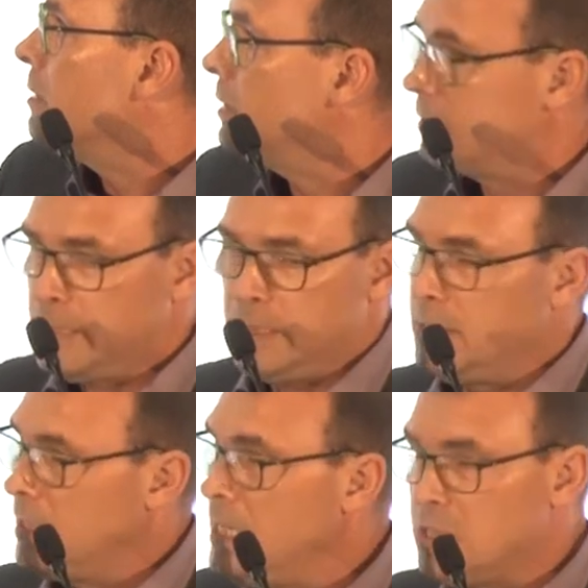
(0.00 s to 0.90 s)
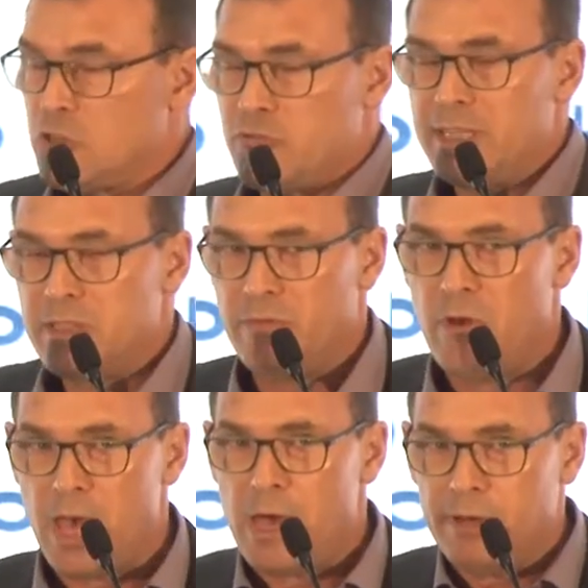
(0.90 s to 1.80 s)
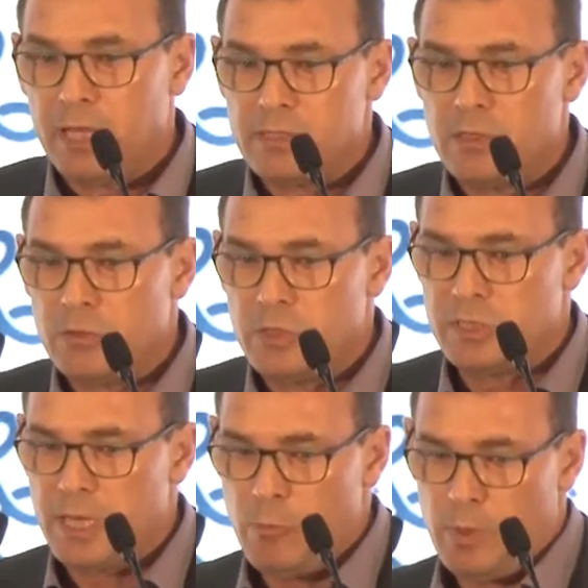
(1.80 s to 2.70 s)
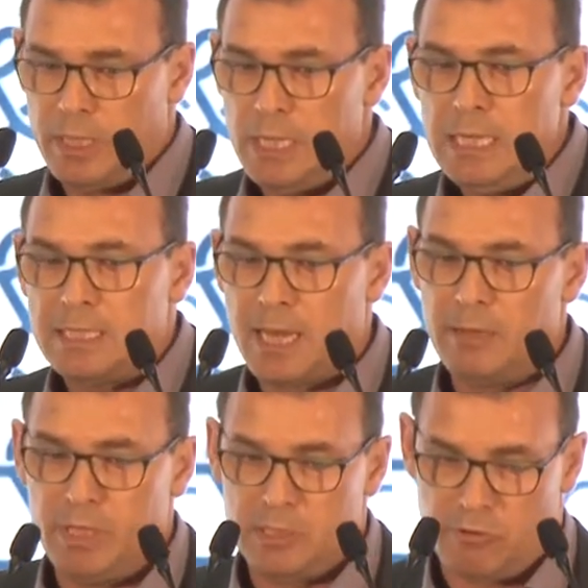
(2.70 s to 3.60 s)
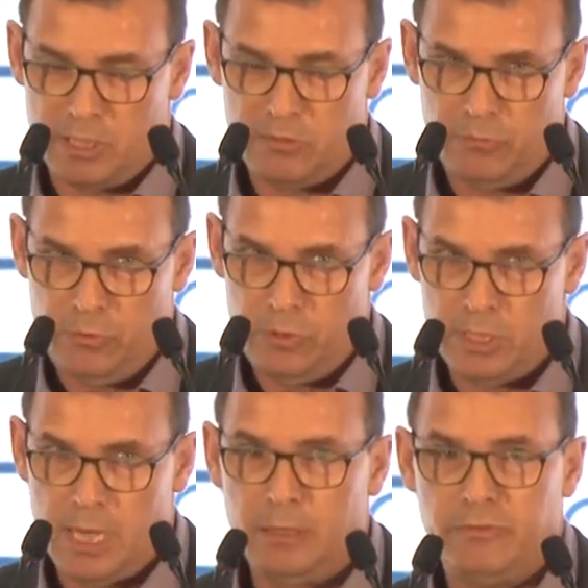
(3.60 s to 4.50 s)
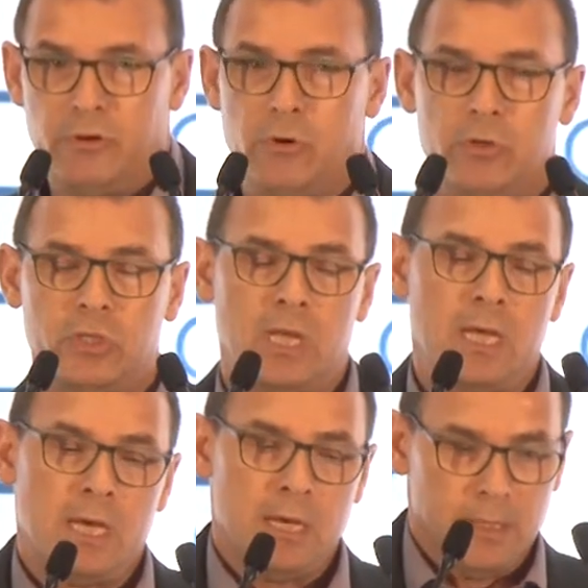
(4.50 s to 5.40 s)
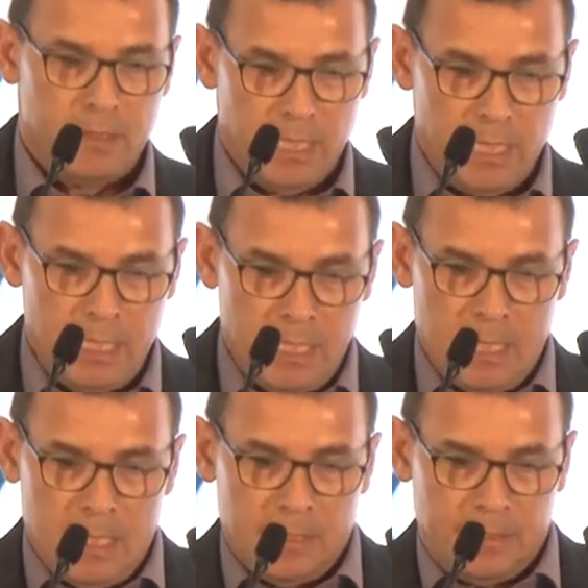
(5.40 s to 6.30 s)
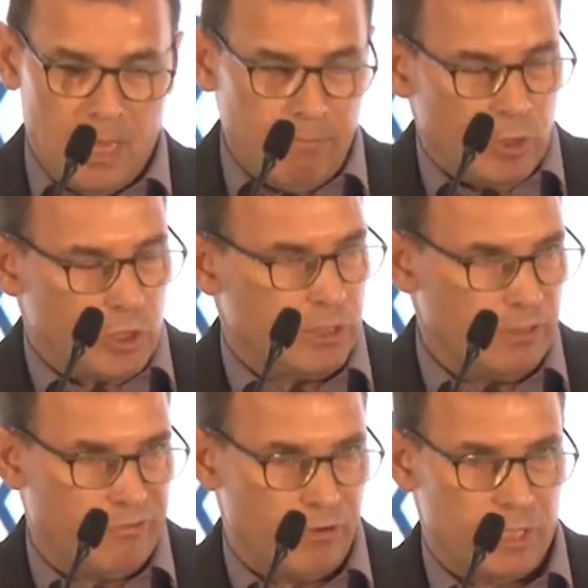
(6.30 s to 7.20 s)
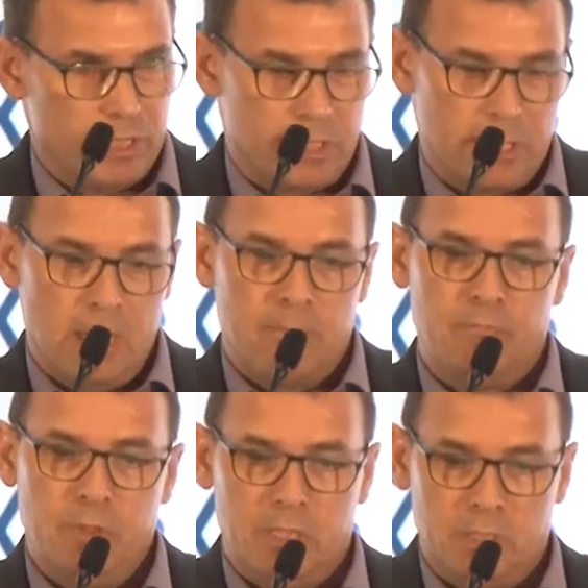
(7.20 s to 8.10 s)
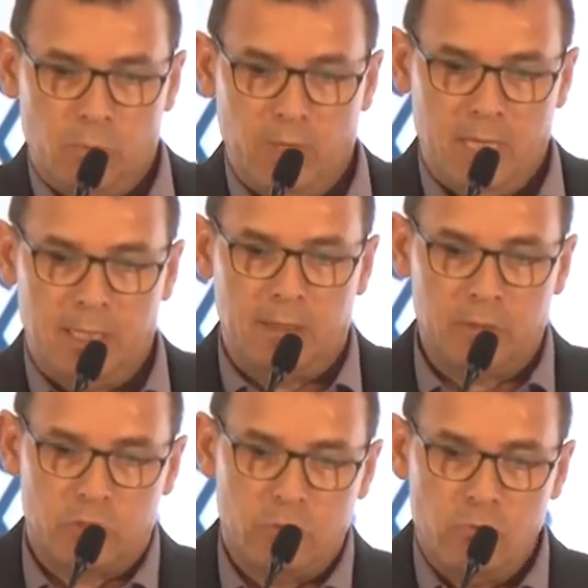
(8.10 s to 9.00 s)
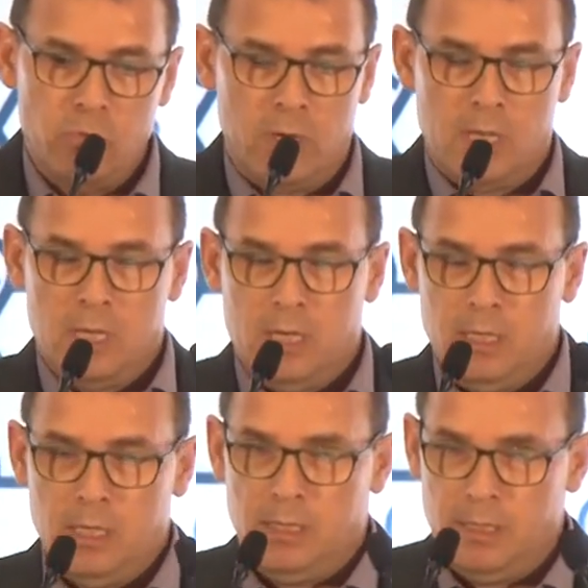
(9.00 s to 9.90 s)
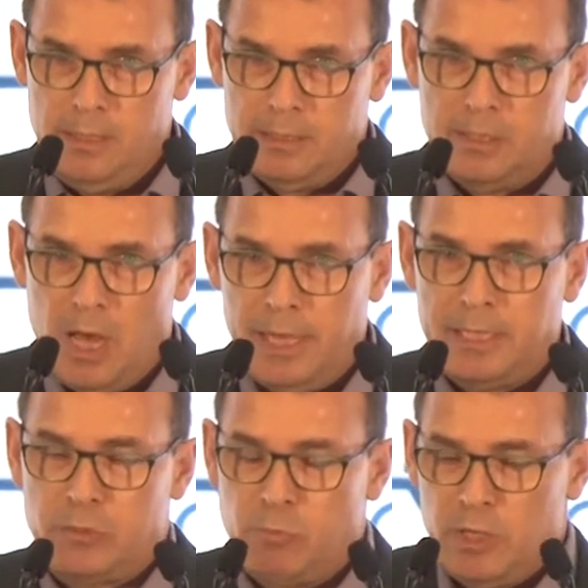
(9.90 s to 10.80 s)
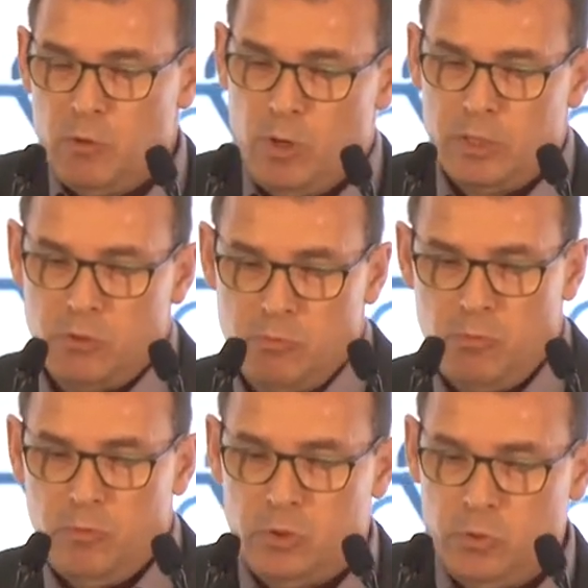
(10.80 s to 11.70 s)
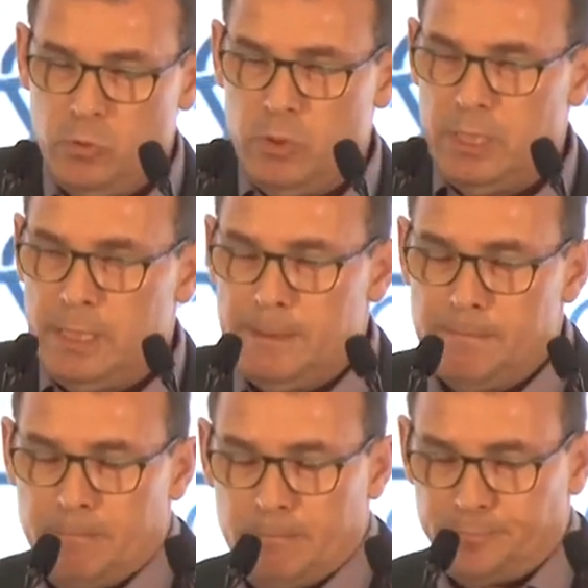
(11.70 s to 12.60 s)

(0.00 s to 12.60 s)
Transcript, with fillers: the, the, the, heat transfer area, so to say, where the heat can be transferred, and of course, the temperature difference between the two uh, sides where you want to, to, um,